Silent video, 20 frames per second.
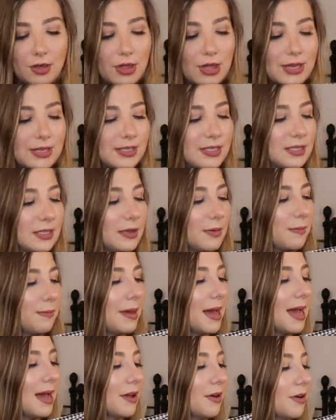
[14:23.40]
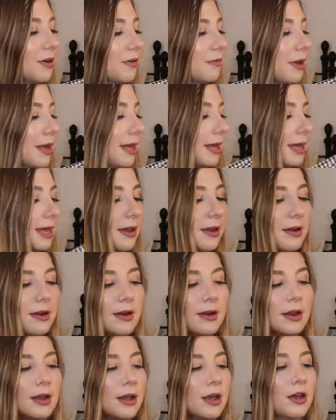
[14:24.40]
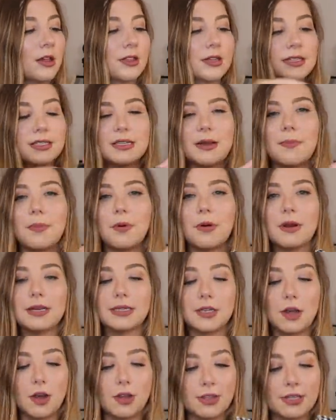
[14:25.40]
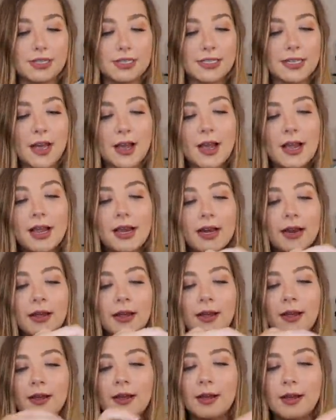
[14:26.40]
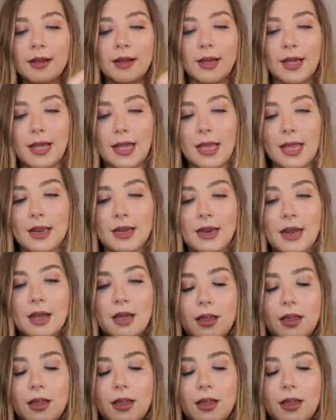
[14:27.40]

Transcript: this pattern right here. The zipper is on the side and